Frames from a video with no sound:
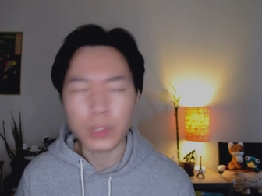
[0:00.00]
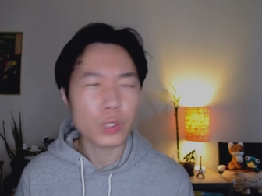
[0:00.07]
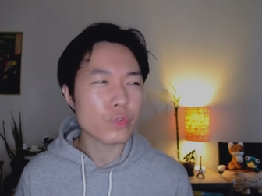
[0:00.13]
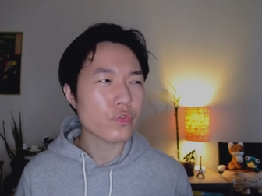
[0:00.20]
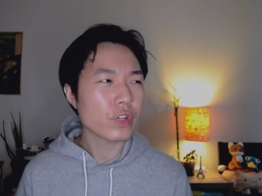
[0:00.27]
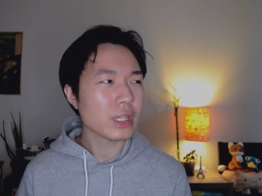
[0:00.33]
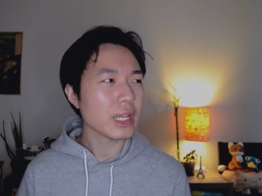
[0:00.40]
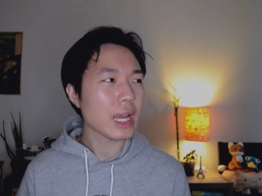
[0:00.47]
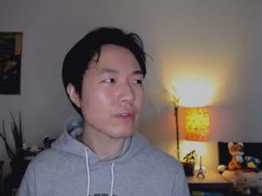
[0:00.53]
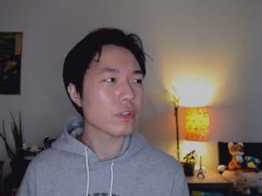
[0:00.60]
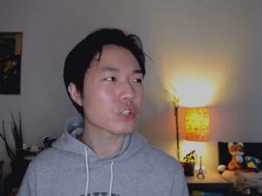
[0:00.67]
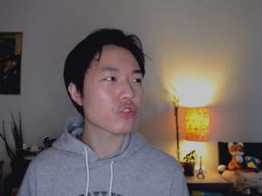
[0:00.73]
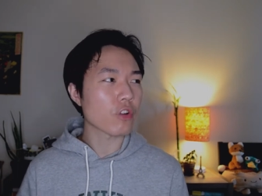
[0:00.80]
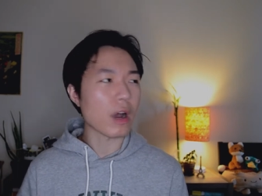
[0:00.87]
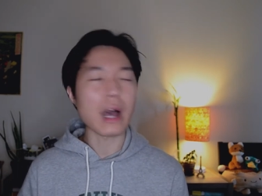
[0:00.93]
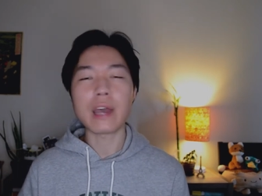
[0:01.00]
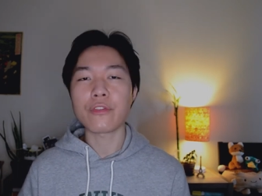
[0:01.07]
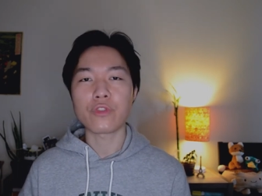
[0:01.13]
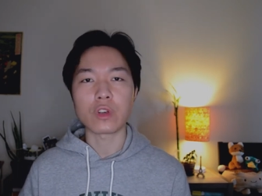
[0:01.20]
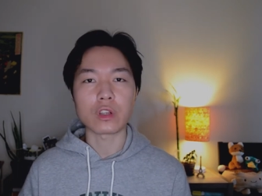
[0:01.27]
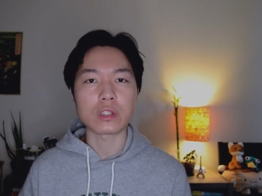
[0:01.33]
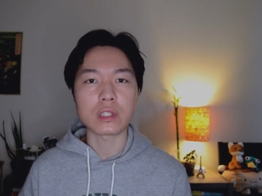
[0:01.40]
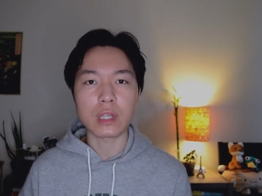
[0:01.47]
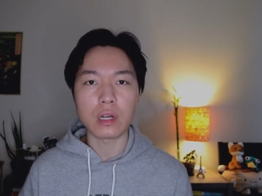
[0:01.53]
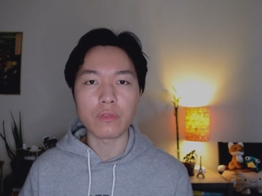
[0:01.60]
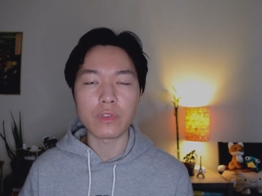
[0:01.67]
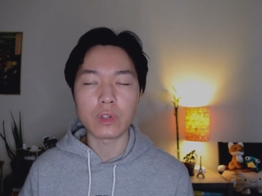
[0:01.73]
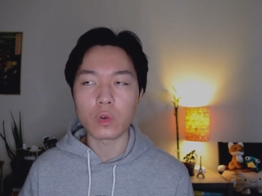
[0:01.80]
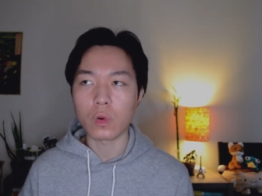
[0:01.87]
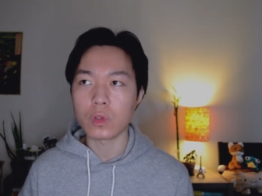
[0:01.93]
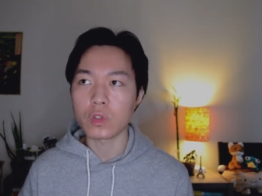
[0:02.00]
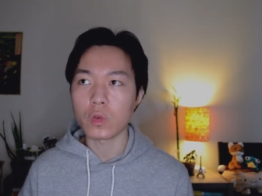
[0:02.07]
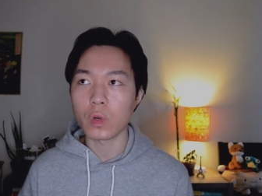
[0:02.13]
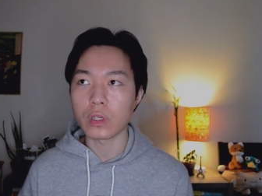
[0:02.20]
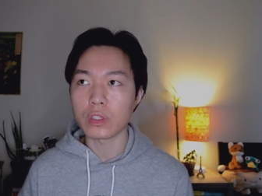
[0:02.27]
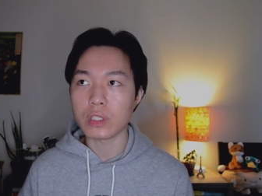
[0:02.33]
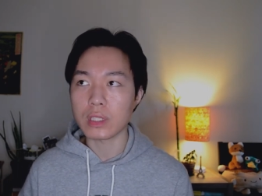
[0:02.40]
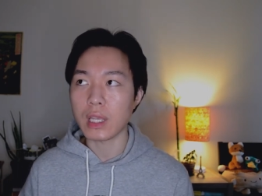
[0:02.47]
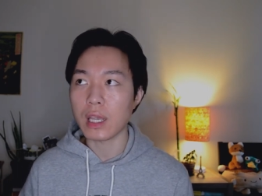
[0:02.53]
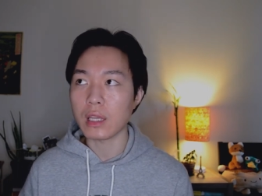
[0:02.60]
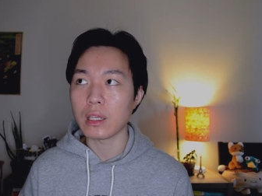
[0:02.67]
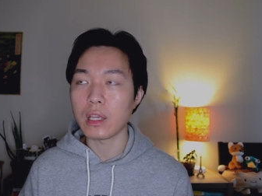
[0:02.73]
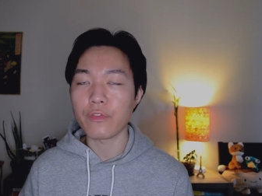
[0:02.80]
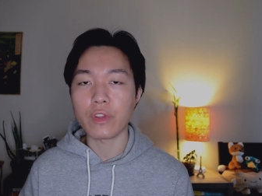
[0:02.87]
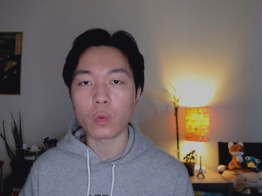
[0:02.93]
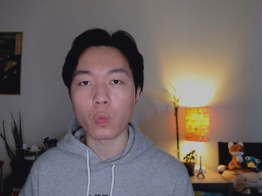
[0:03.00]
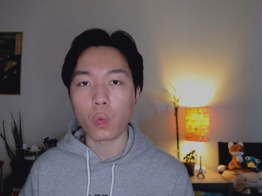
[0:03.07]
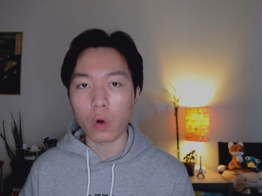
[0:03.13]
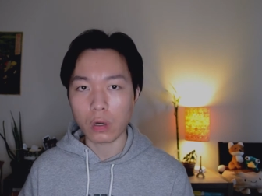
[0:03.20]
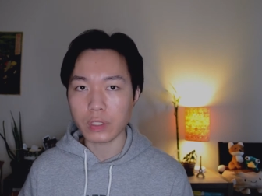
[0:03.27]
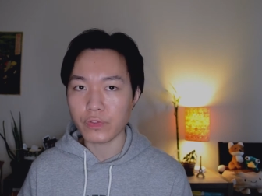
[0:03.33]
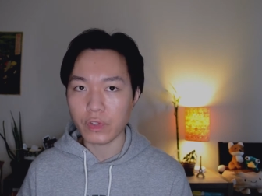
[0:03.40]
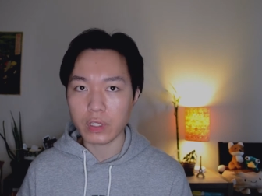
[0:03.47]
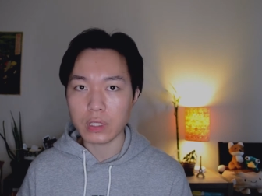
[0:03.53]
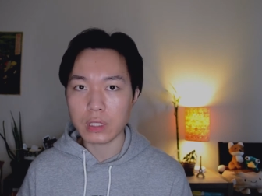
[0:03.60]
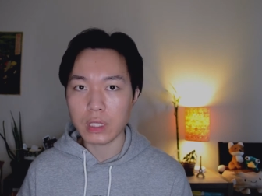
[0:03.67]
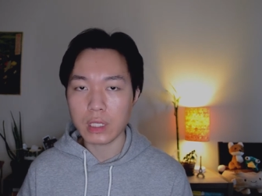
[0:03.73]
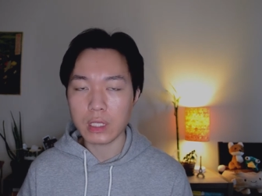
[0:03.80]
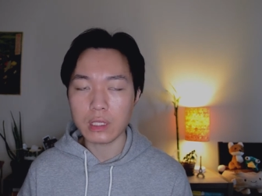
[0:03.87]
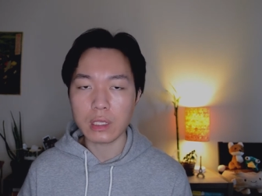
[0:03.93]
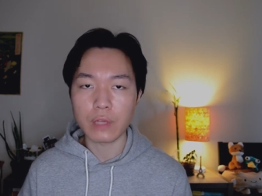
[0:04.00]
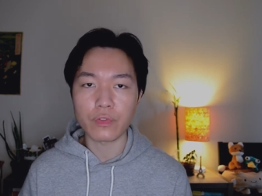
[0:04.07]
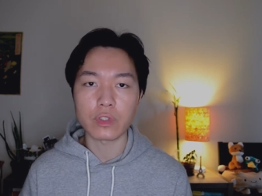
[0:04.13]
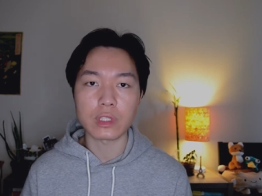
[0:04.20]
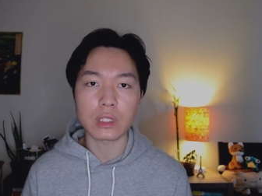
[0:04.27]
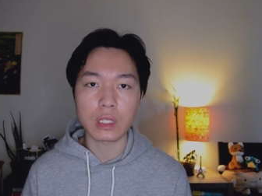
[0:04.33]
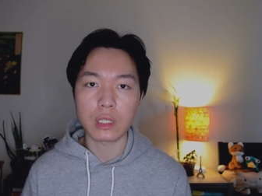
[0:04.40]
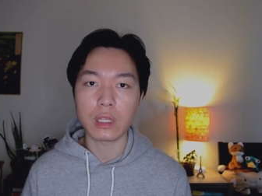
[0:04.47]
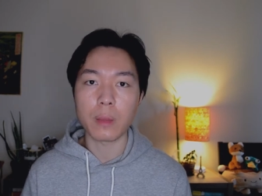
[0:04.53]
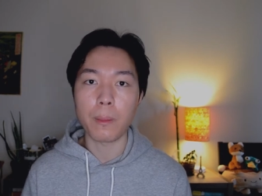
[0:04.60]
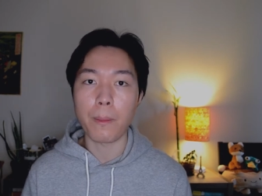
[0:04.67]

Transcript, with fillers: but you really have to try for yourself in order to understand if it works for your skin, if your skin can